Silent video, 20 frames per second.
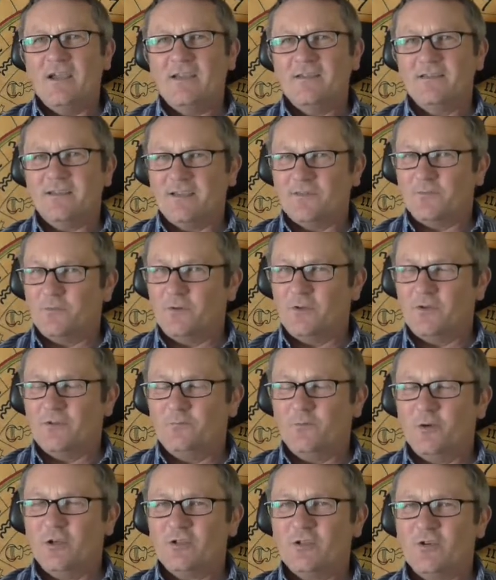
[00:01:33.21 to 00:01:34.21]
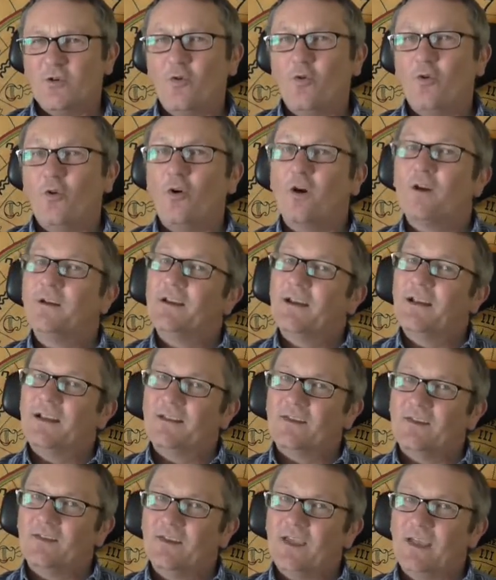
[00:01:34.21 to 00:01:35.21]
is that what you wish, or
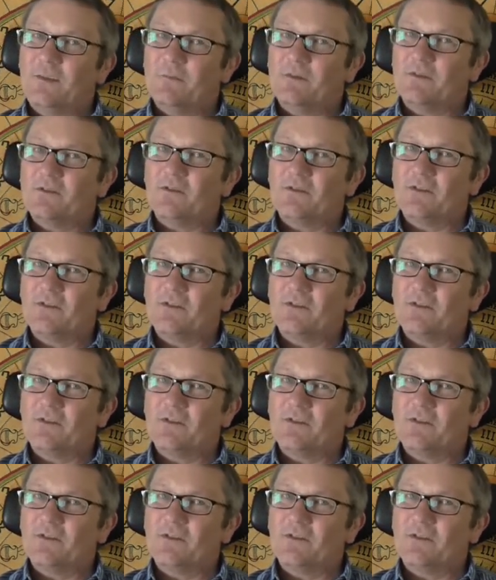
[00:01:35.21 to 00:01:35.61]
to keep this